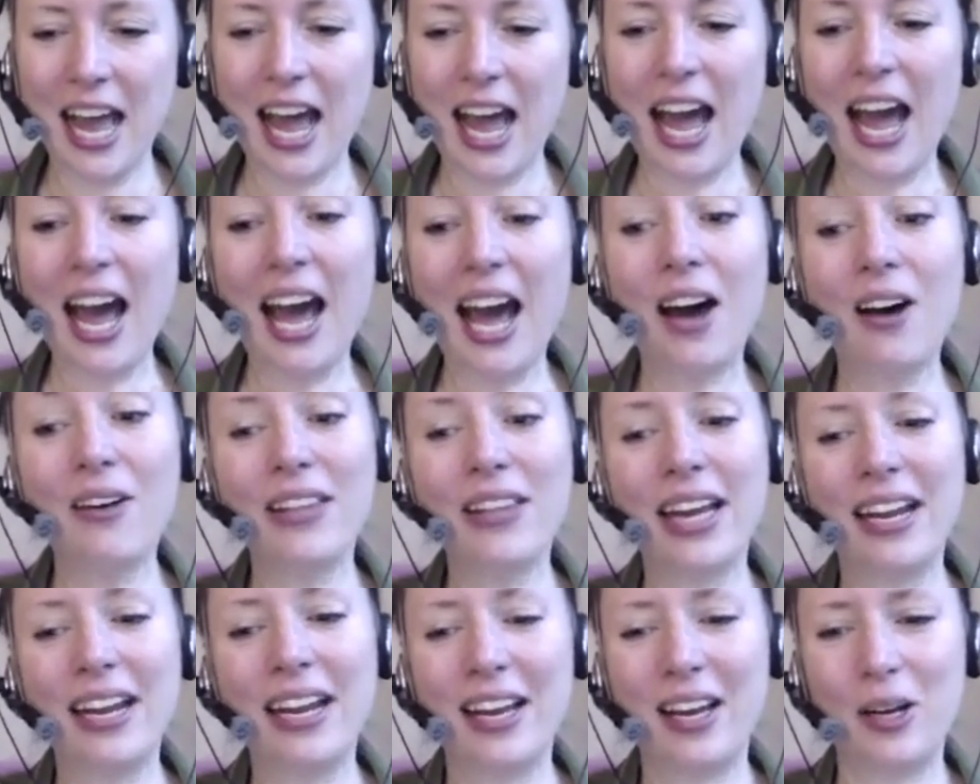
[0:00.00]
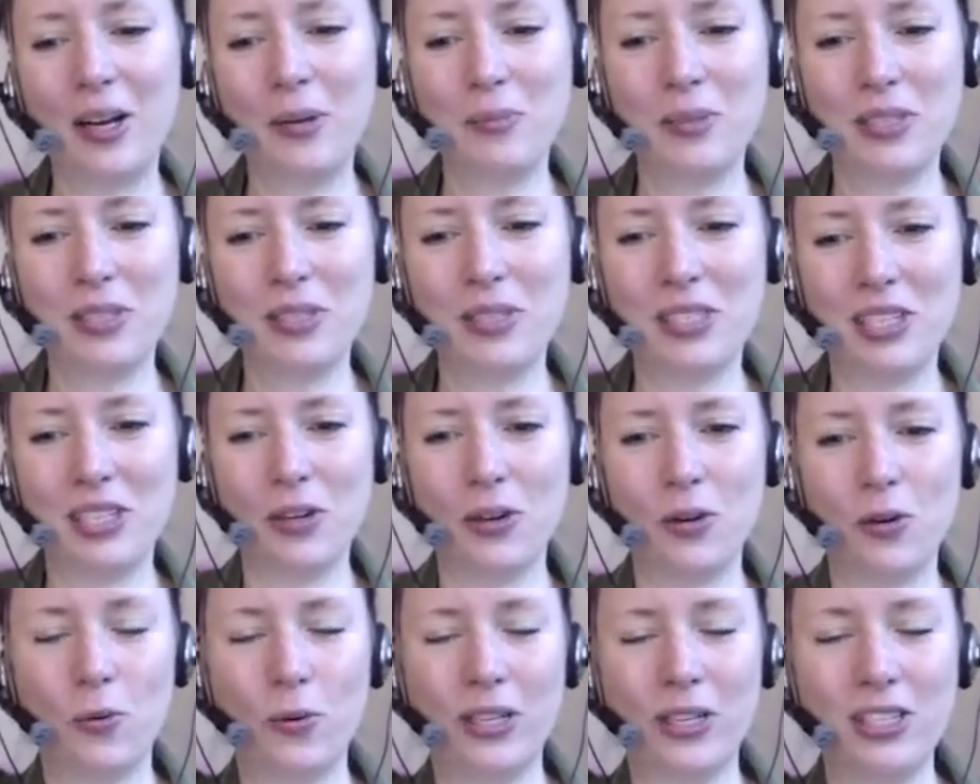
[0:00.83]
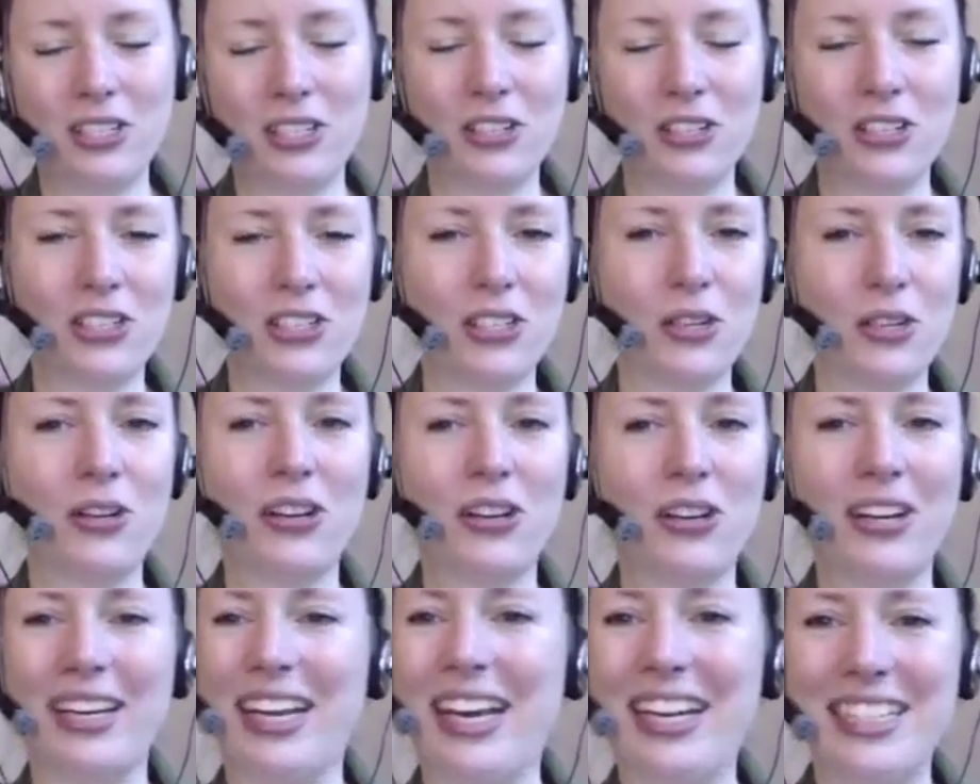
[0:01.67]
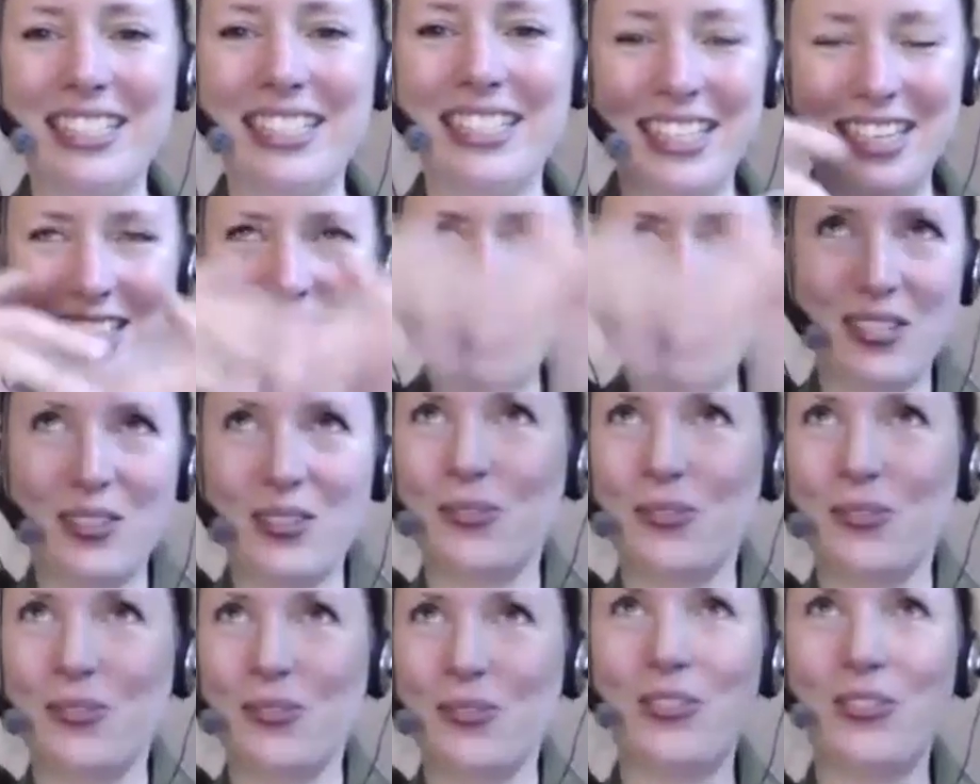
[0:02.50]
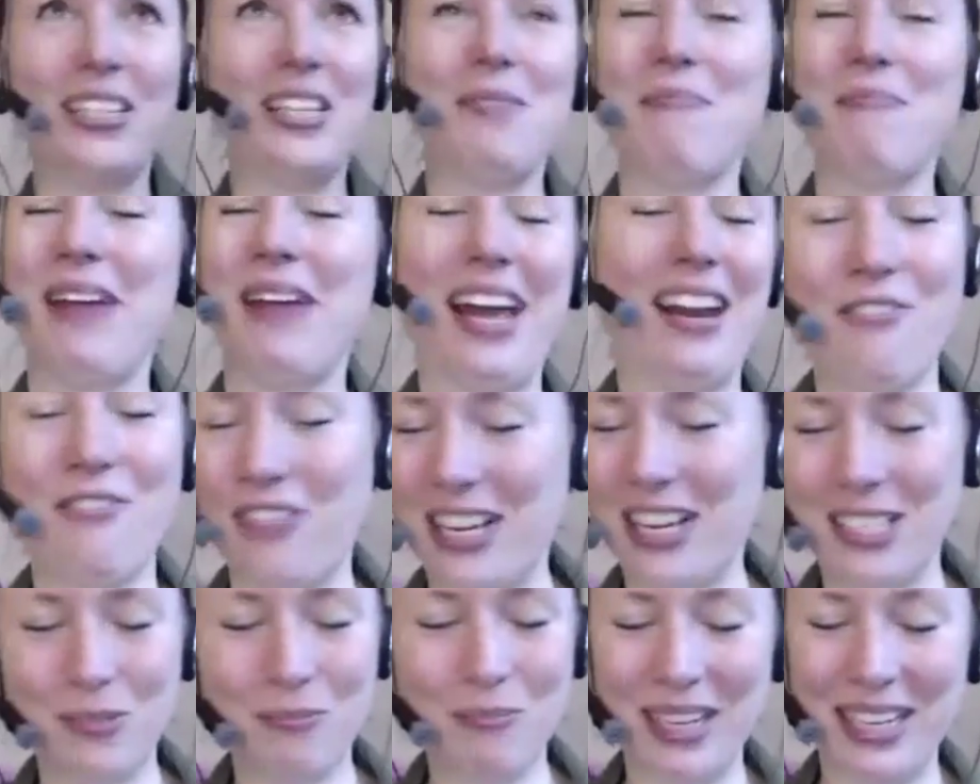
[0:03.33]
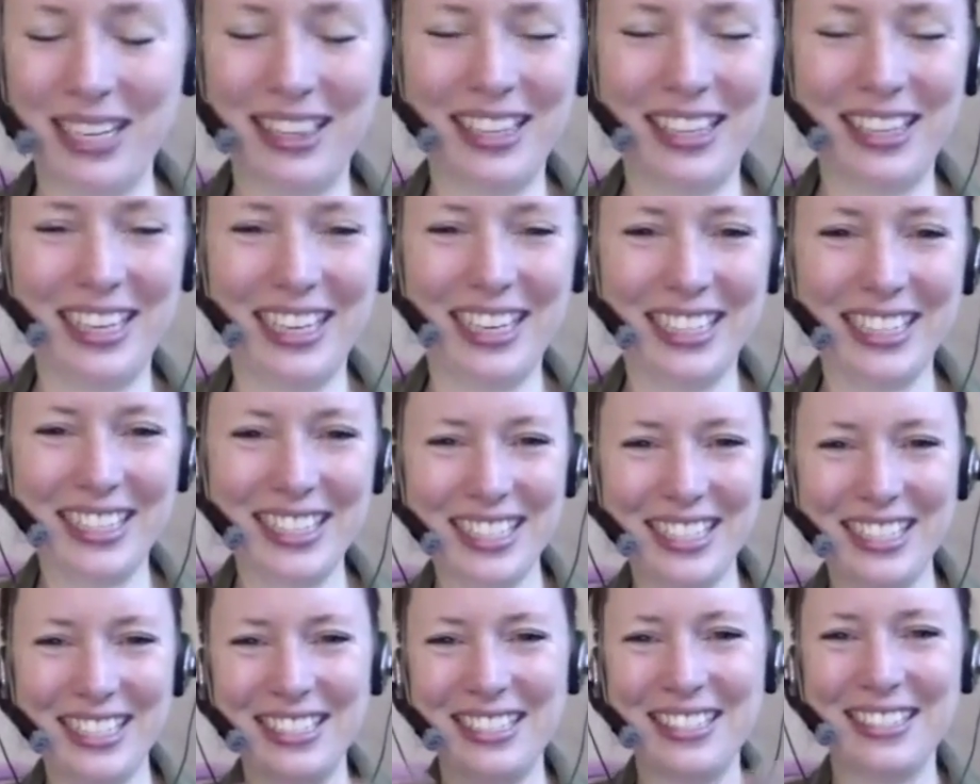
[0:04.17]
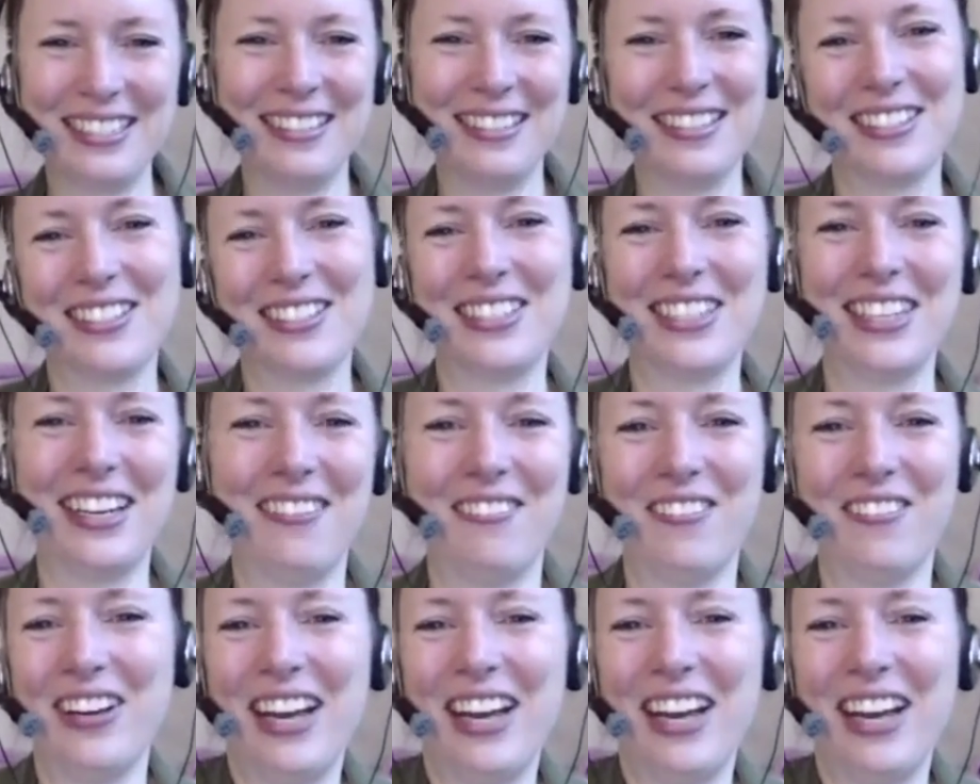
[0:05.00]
how that helps you once you're so connected to really manifest big things? Share